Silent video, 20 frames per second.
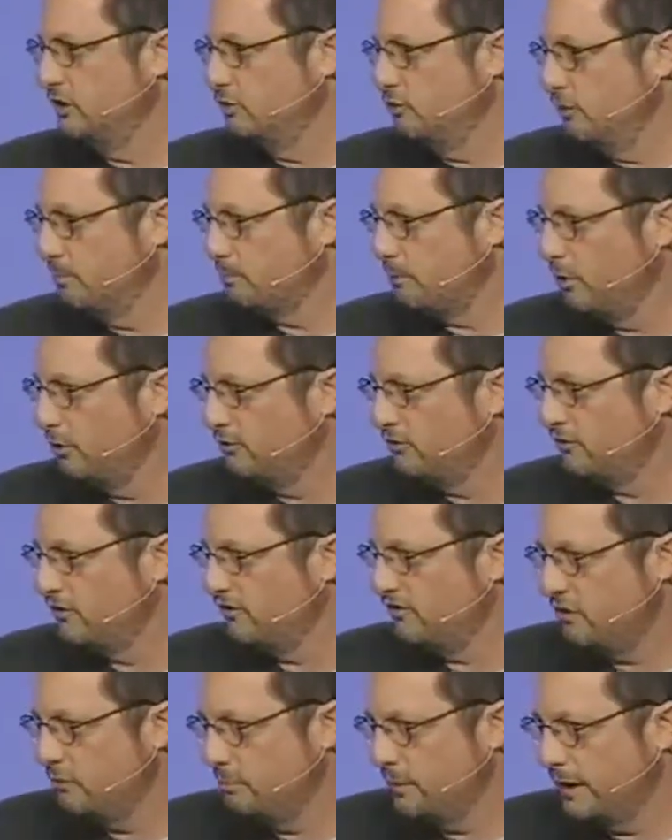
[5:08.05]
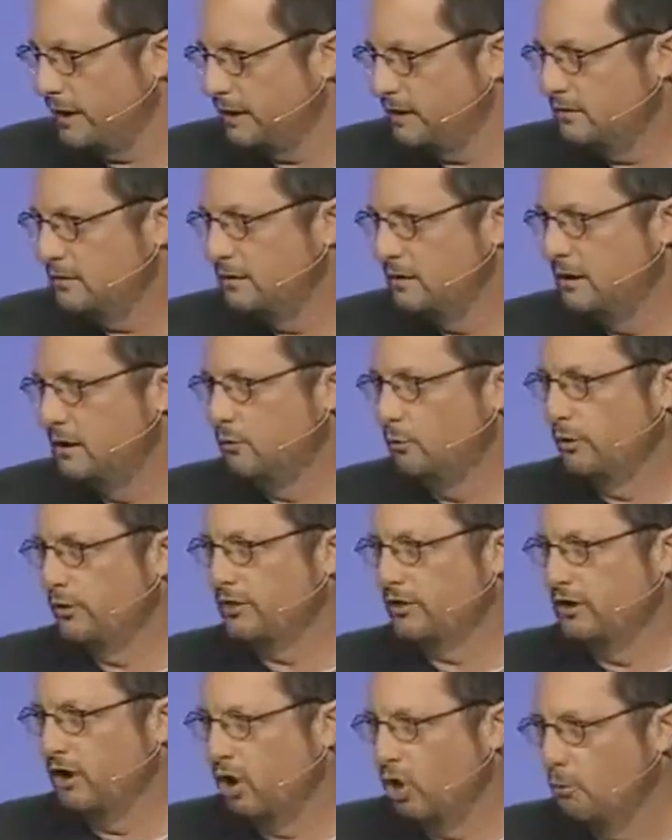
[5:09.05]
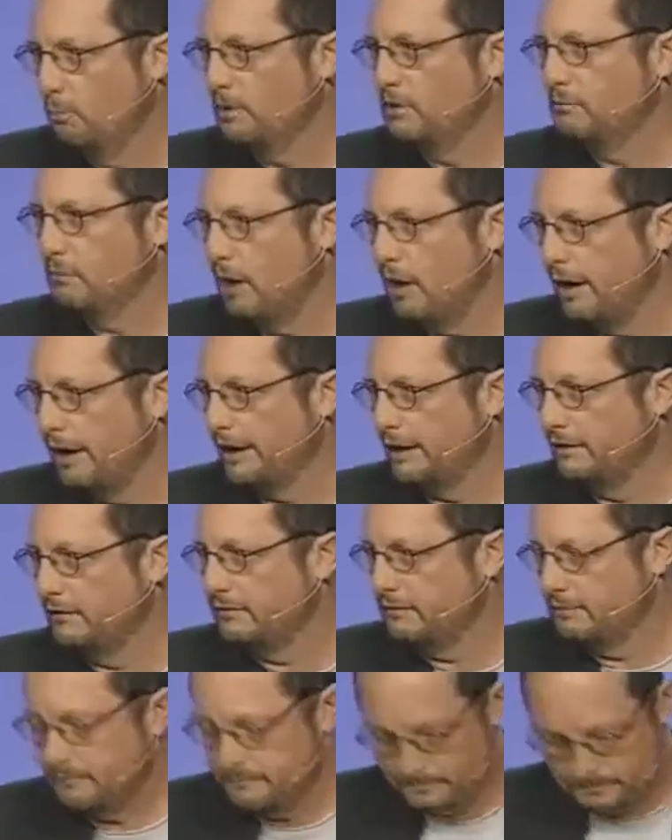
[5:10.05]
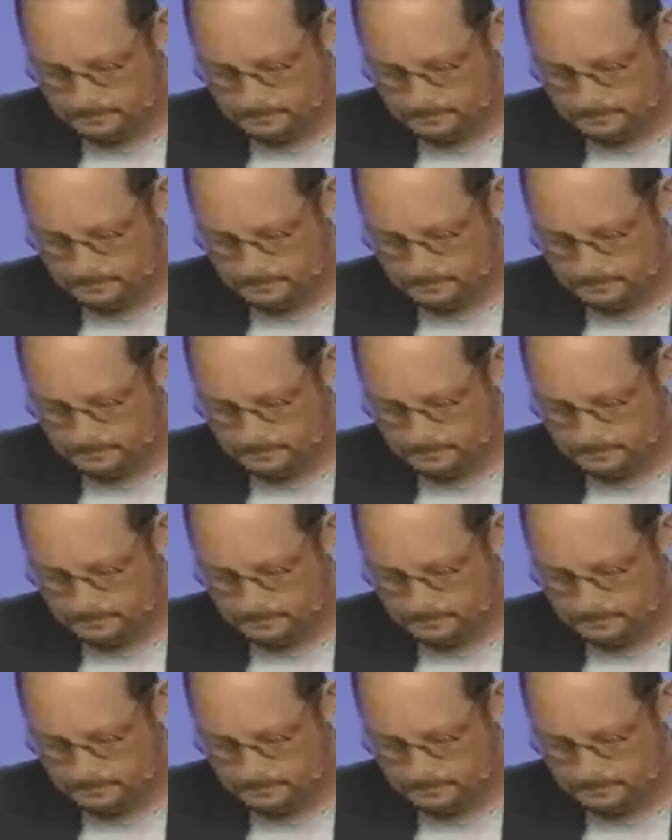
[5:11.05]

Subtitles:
you approach this debate with an open mind.